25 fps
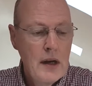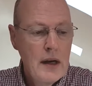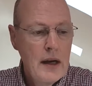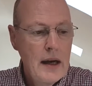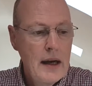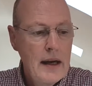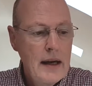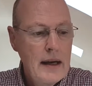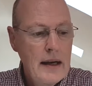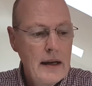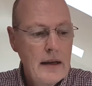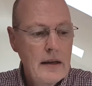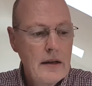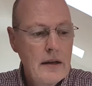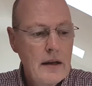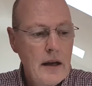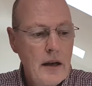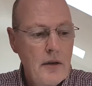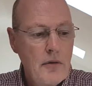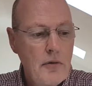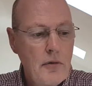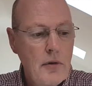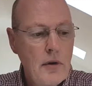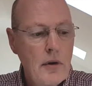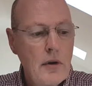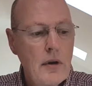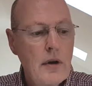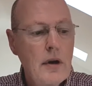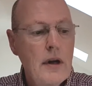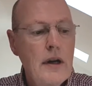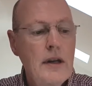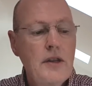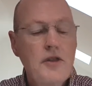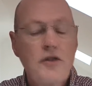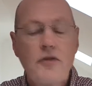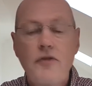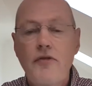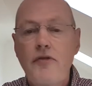Now,
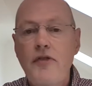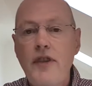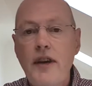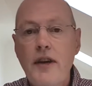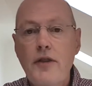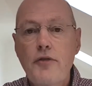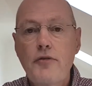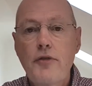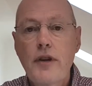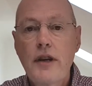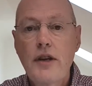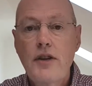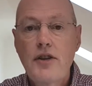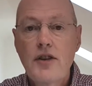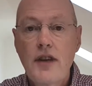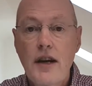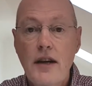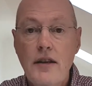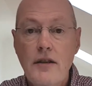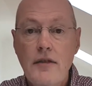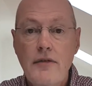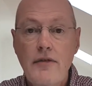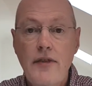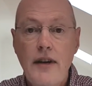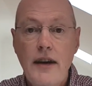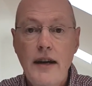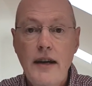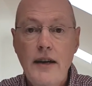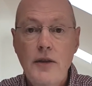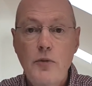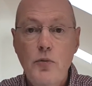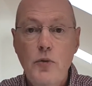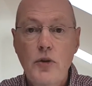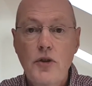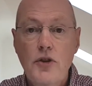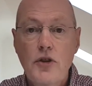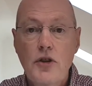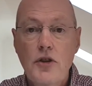it's Fairtrade certified,
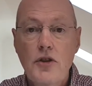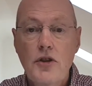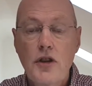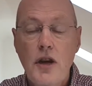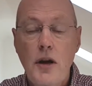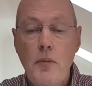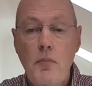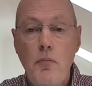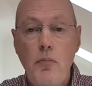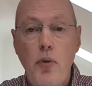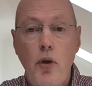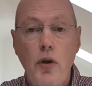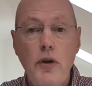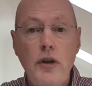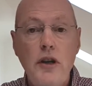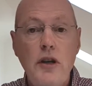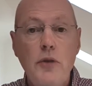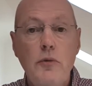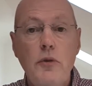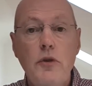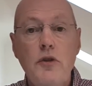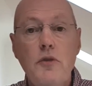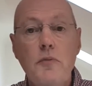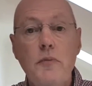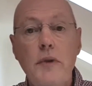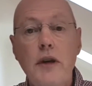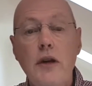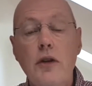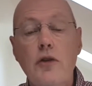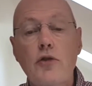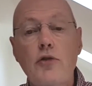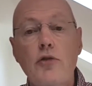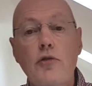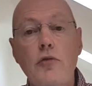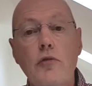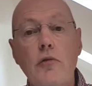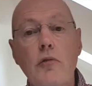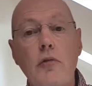which is a body which makes
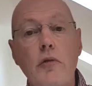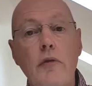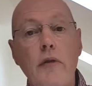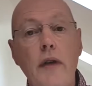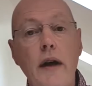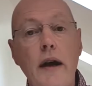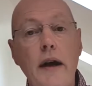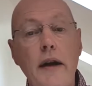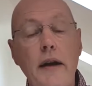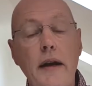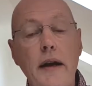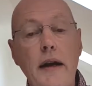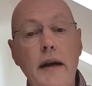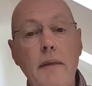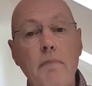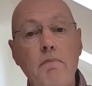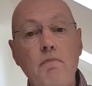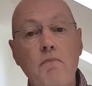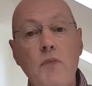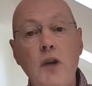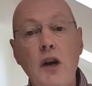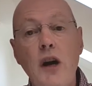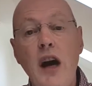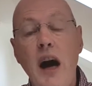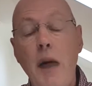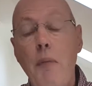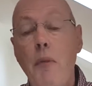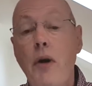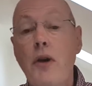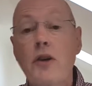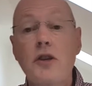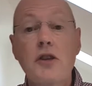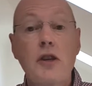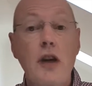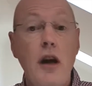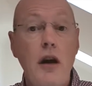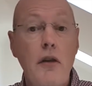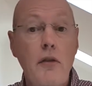sure that,
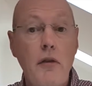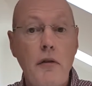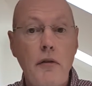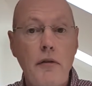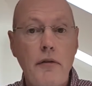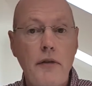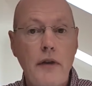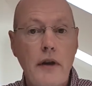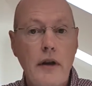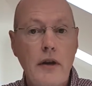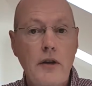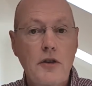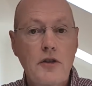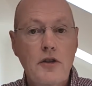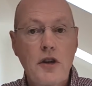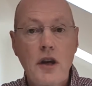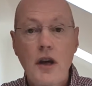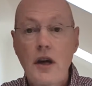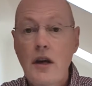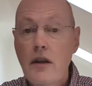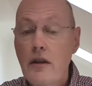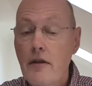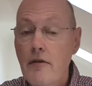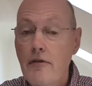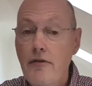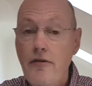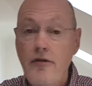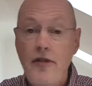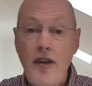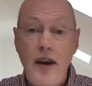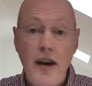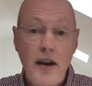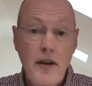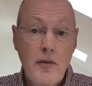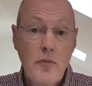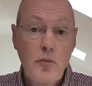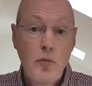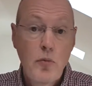amongst other things, that
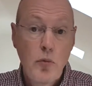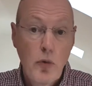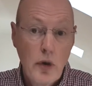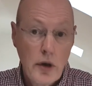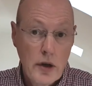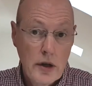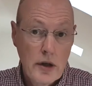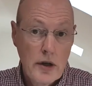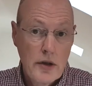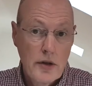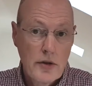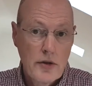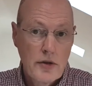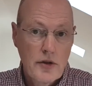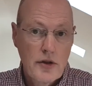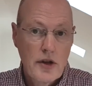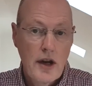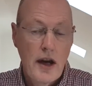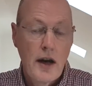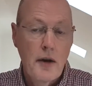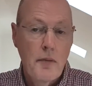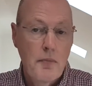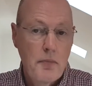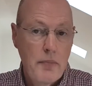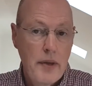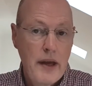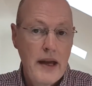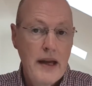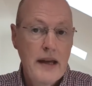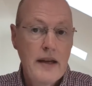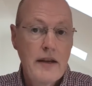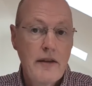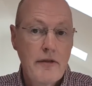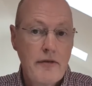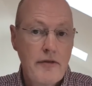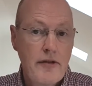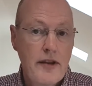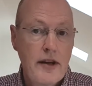farm workers are paid
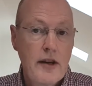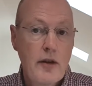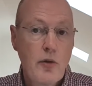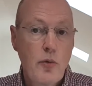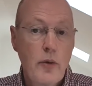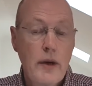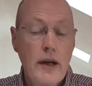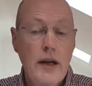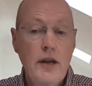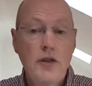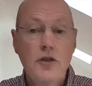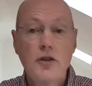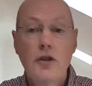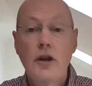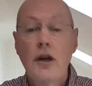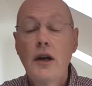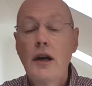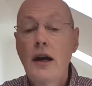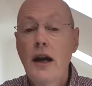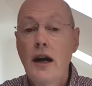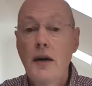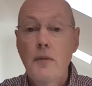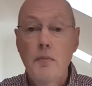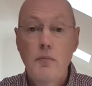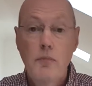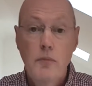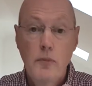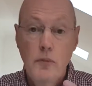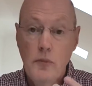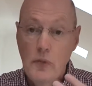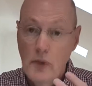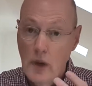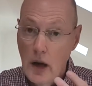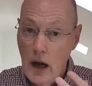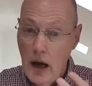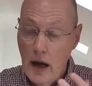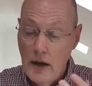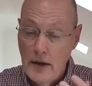a fair wage and
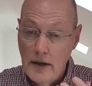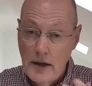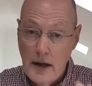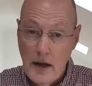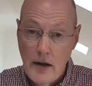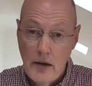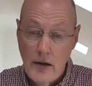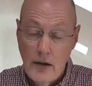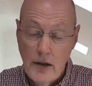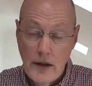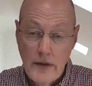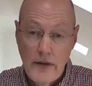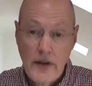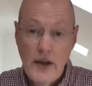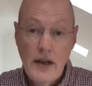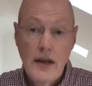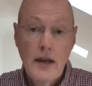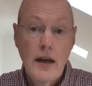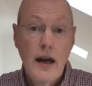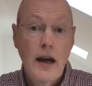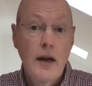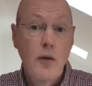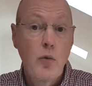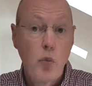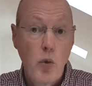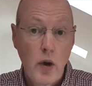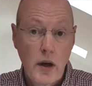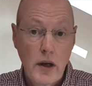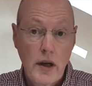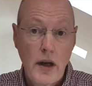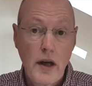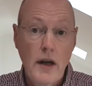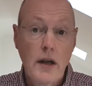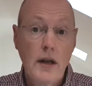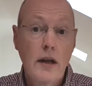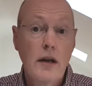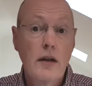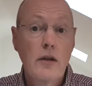are living and
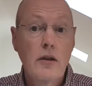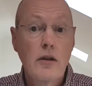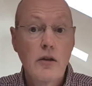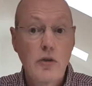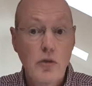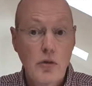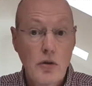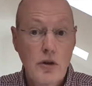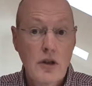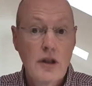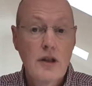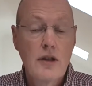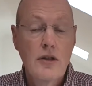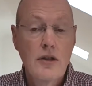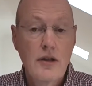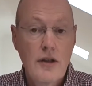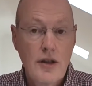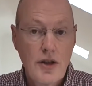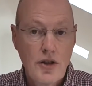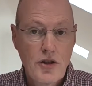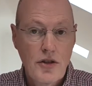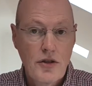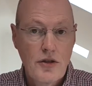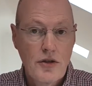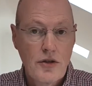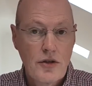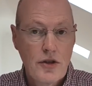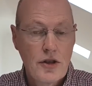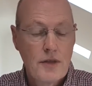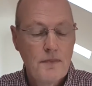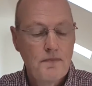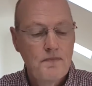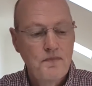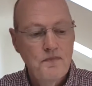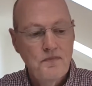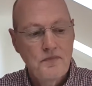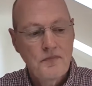working in good conditions.